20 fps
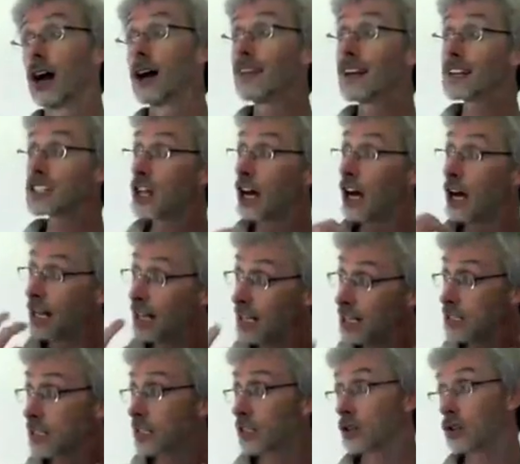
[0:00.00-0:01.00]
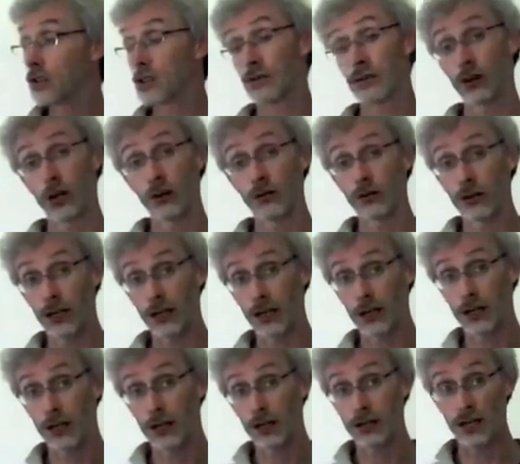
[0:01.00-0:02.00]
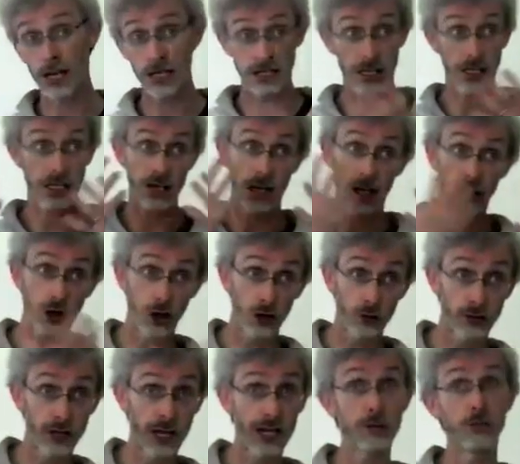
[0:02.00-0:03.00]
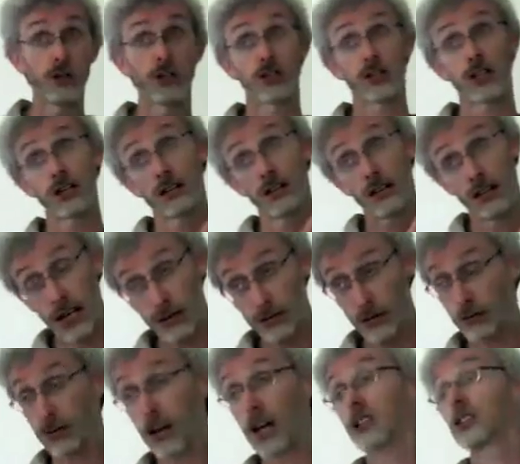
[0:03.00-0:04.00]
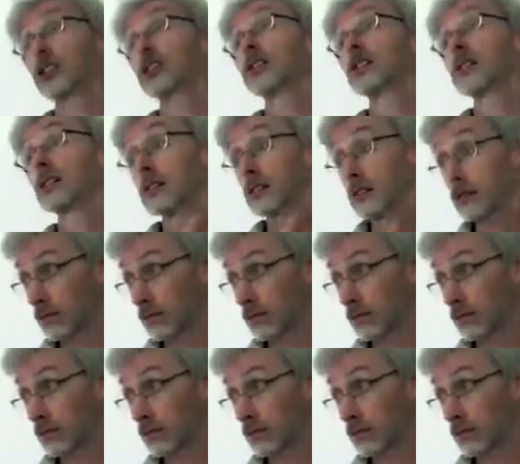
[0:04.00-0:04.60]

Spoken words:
and that's the holistic use of coffee. That's things like coffee enemas and liver flushes and